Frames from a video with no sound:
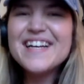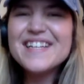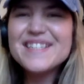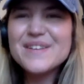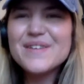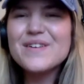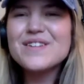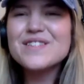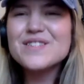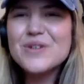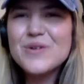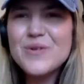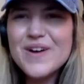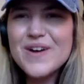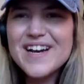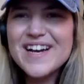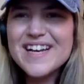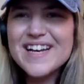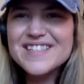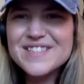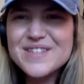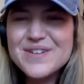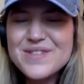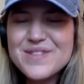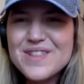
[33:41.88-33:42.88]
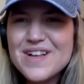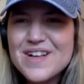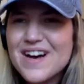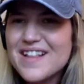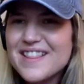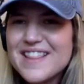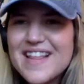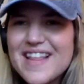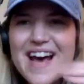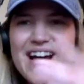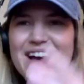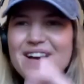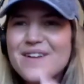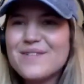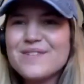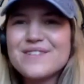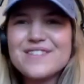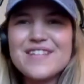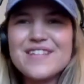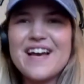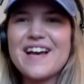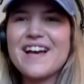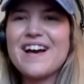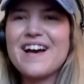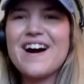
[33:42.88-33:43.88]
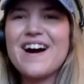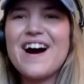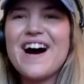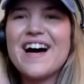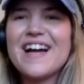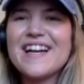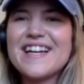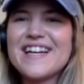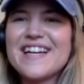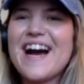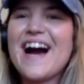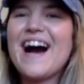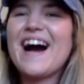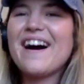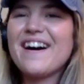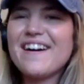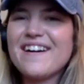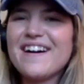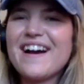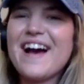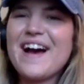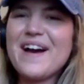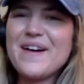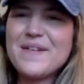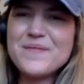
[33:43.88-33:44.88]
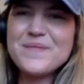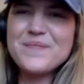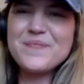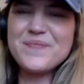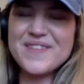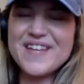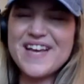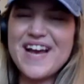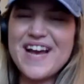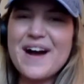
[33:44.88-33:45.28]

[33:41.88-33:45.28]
So as quick as you thought that, it was like gone. Yeah. Okay. Yeah.